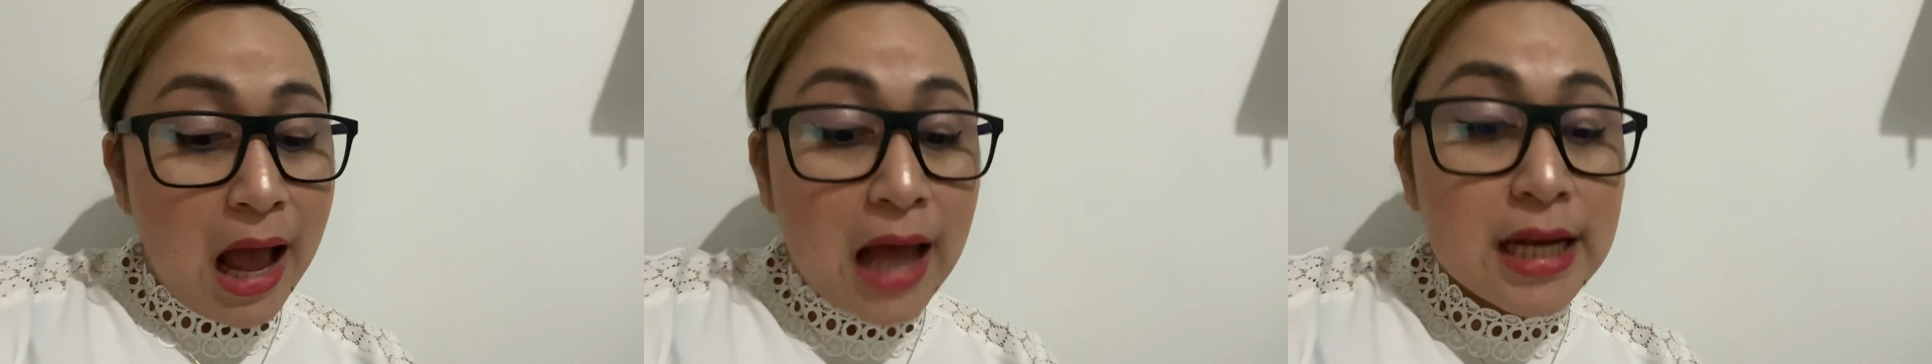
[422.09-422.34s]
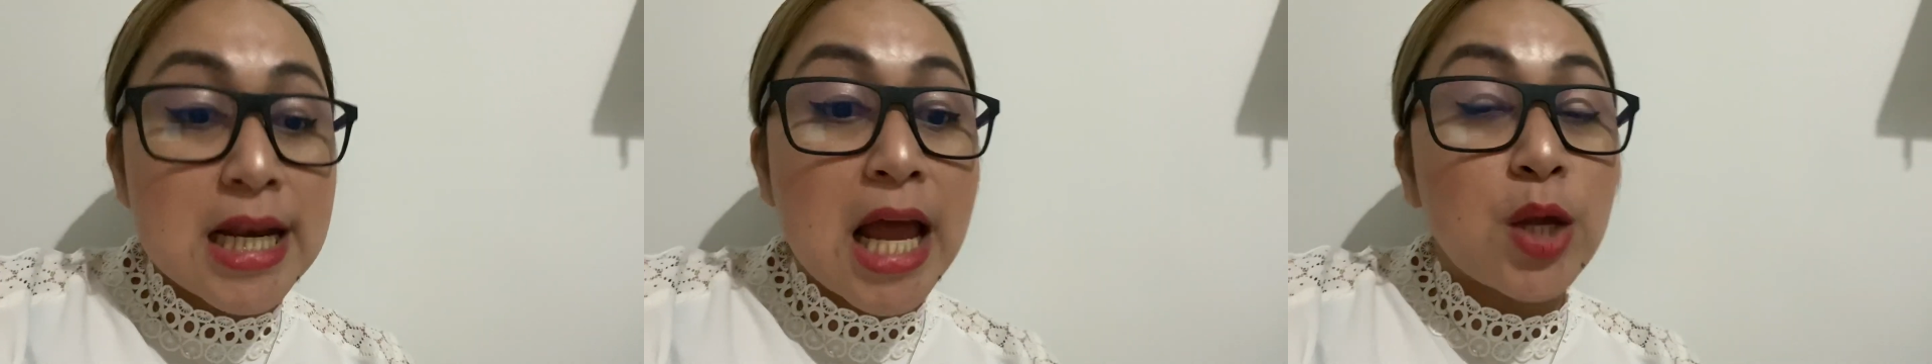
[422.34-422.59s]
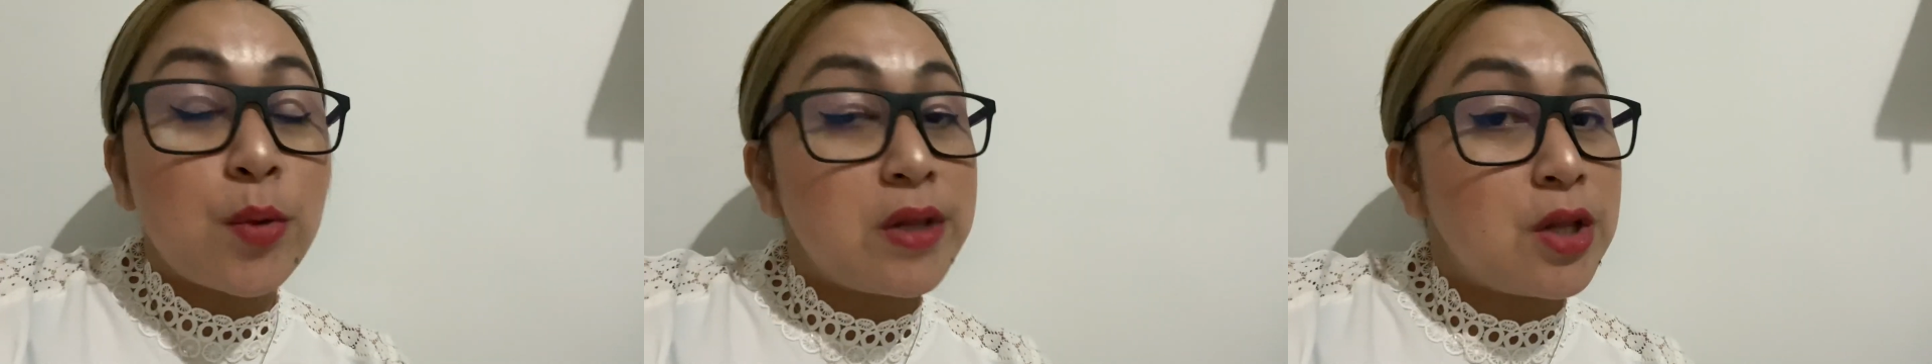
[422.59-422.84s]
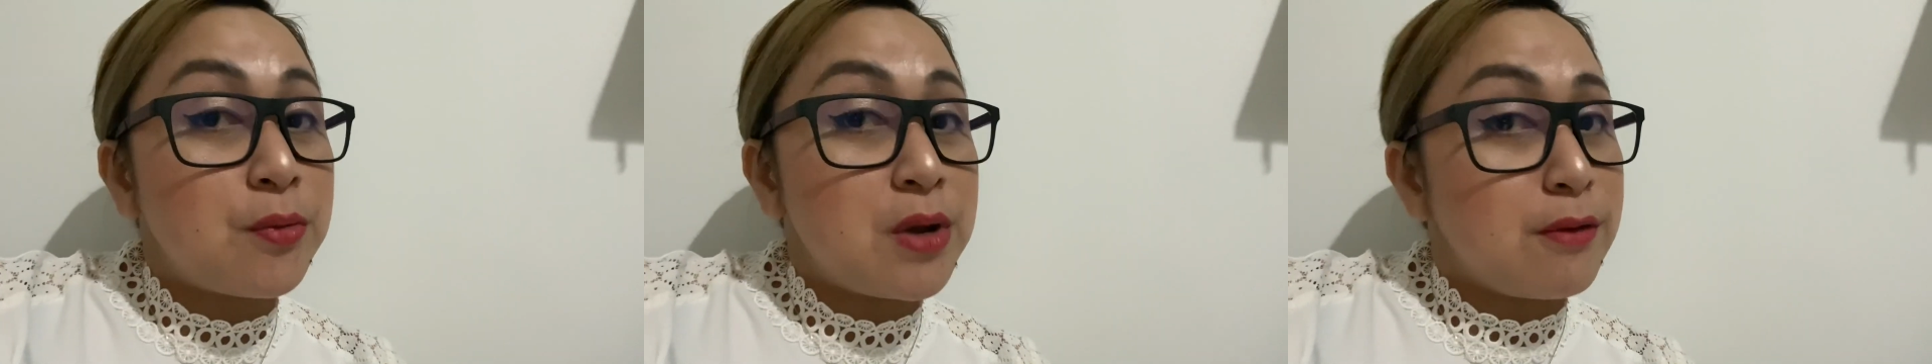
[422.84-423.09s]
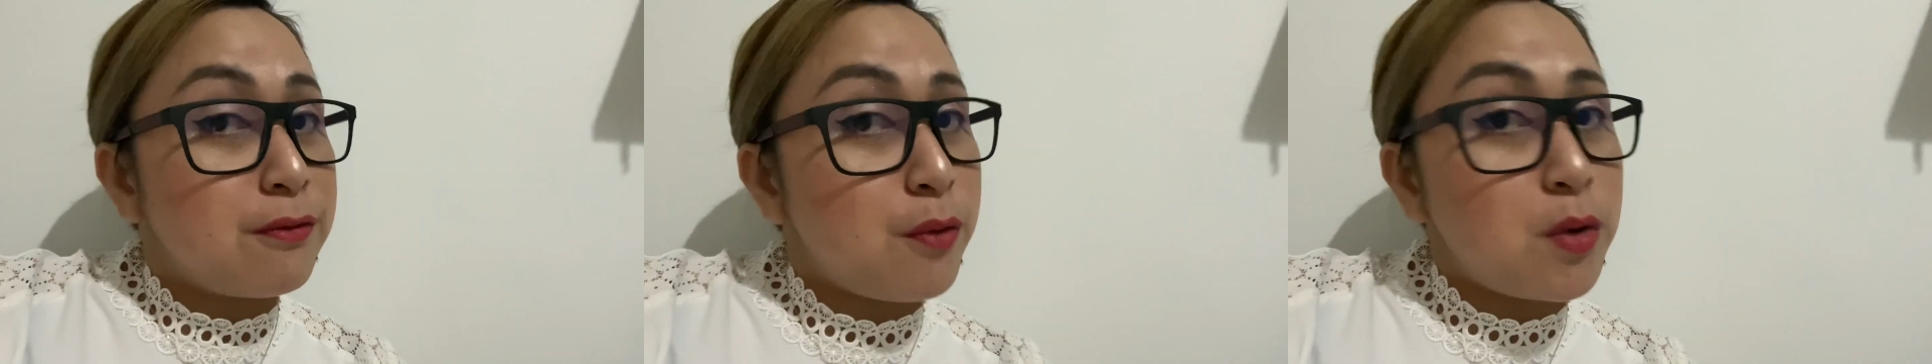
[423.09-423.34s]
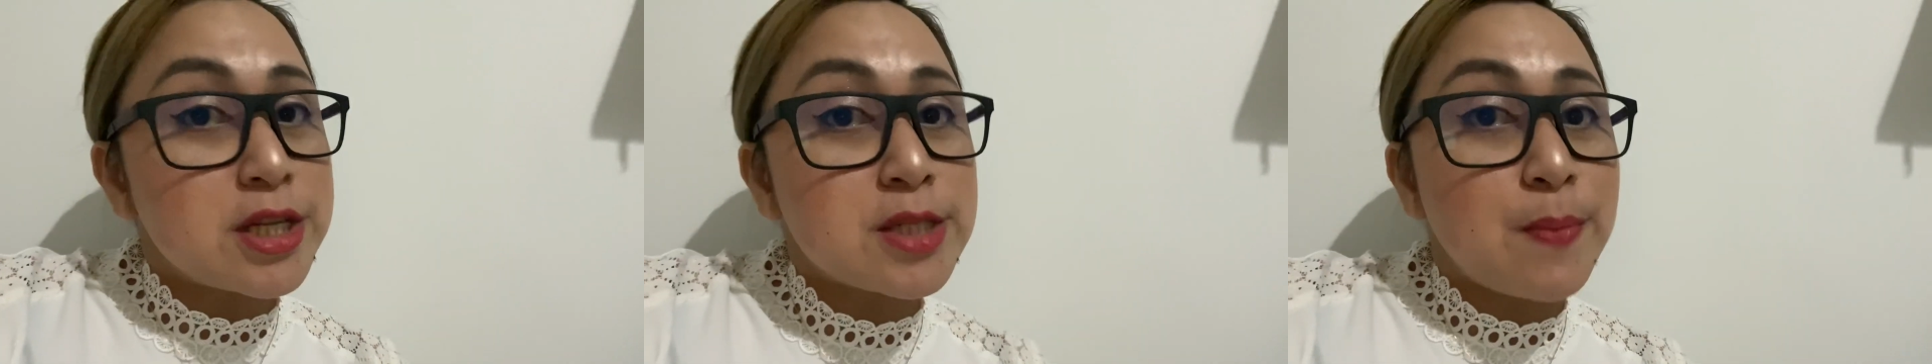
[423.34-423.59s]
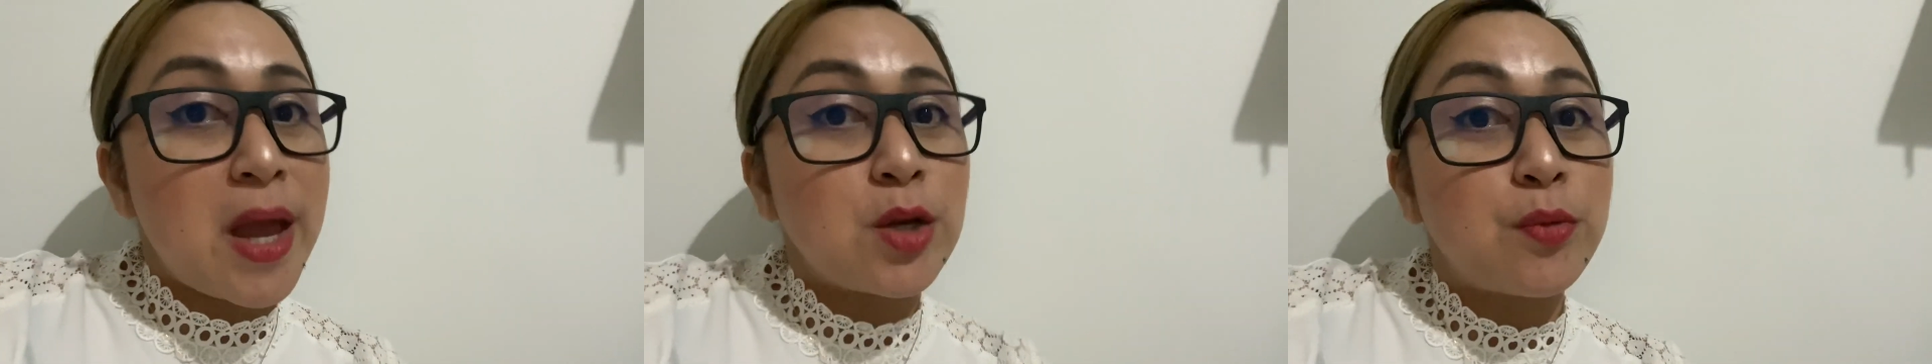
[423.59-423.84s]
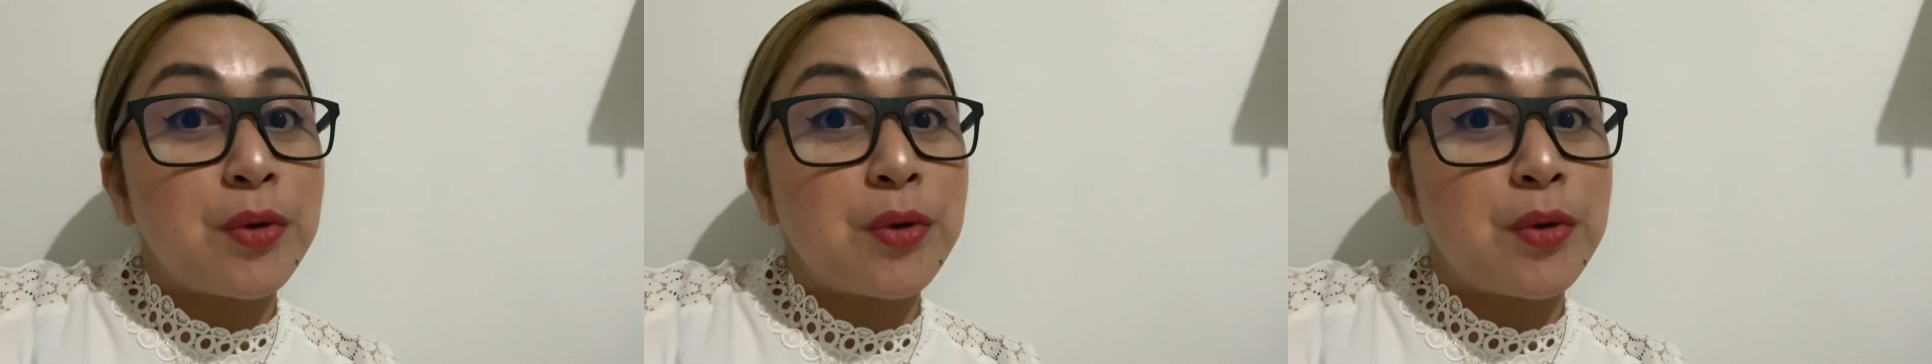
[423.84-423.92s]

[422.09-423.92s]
Unlike with the reinforcement,